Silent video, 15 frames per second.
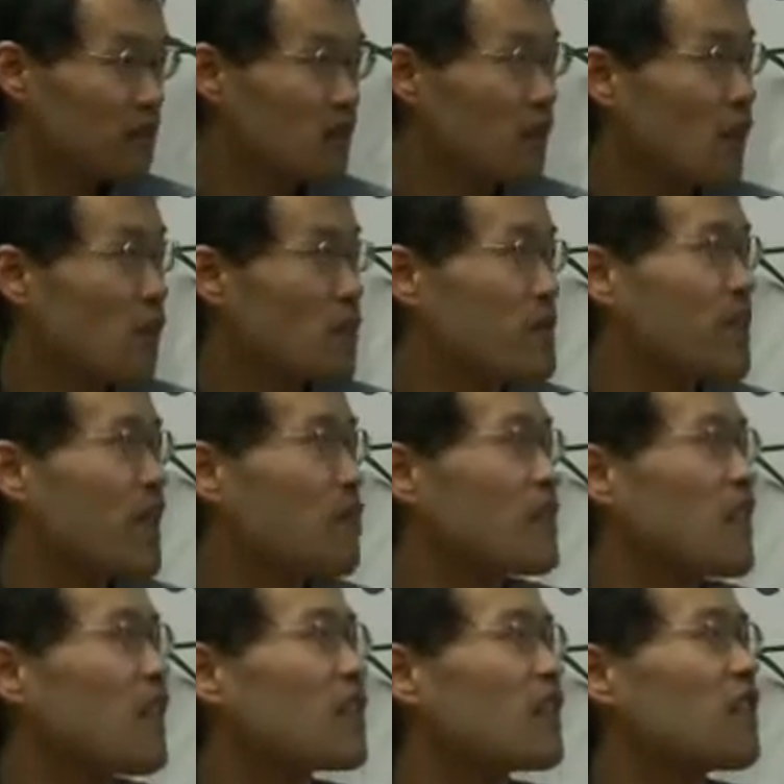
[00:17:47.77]
we observe
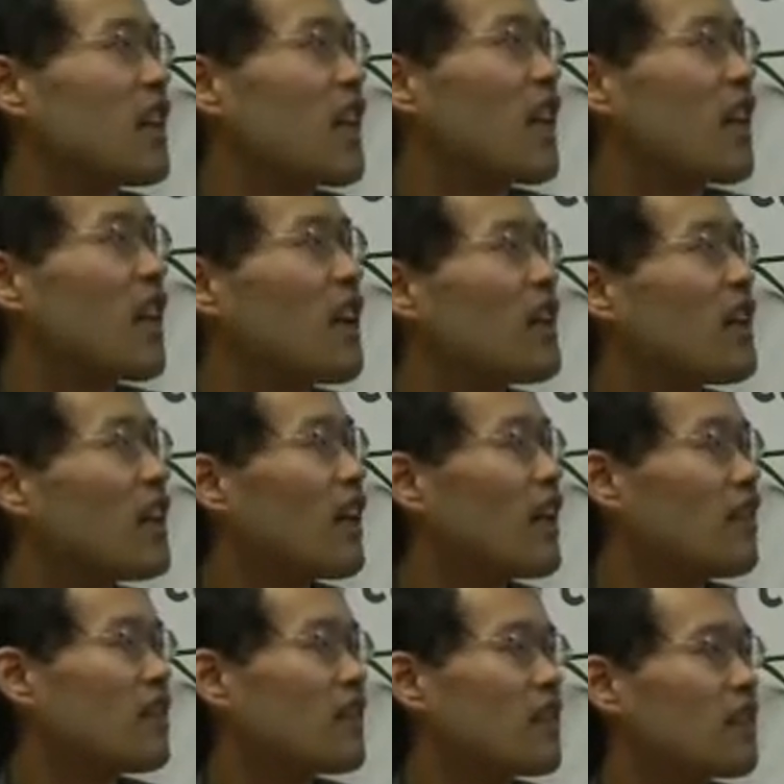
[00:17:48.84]
that
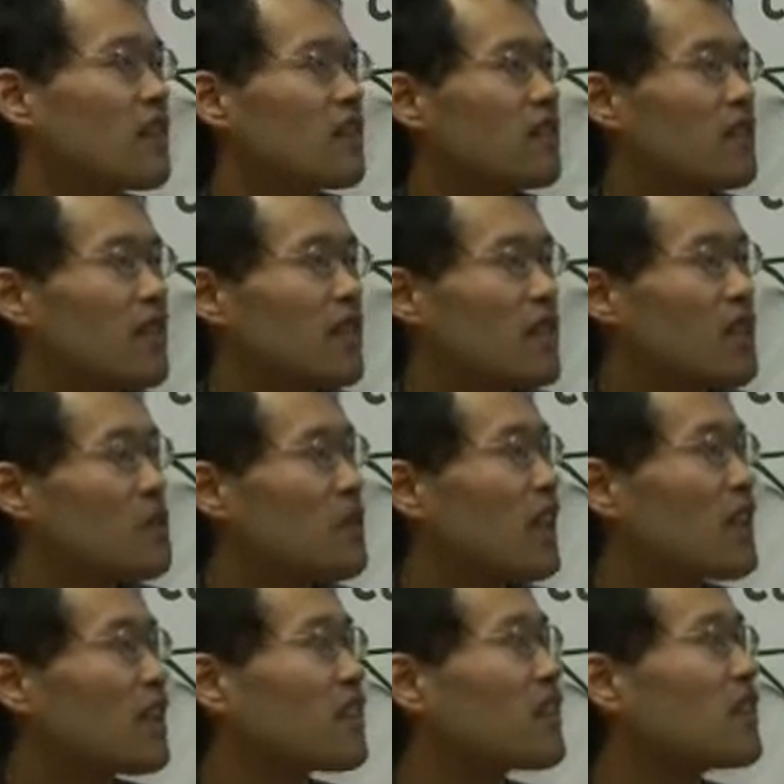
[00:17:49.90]
we give
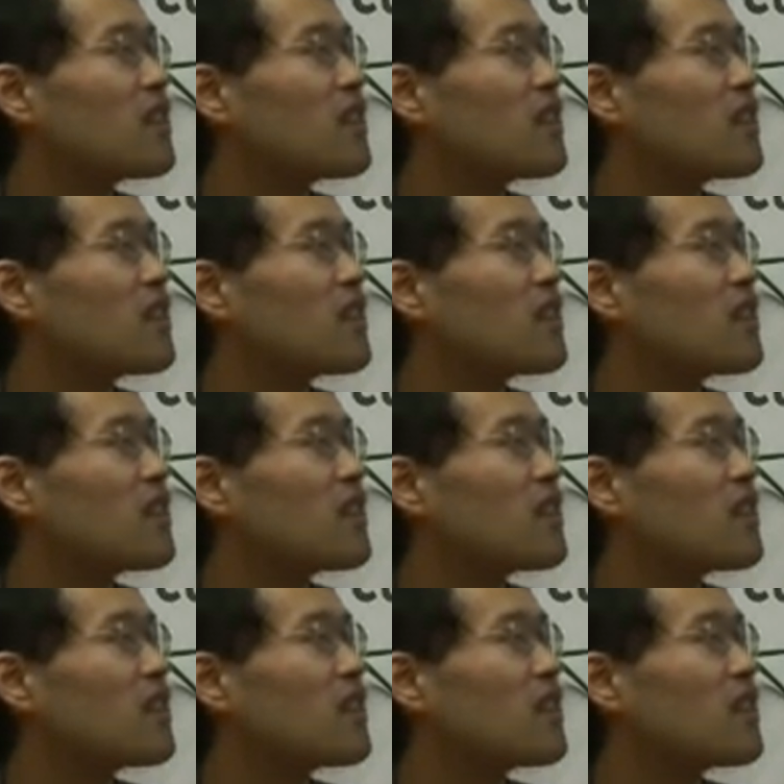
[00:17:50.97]
a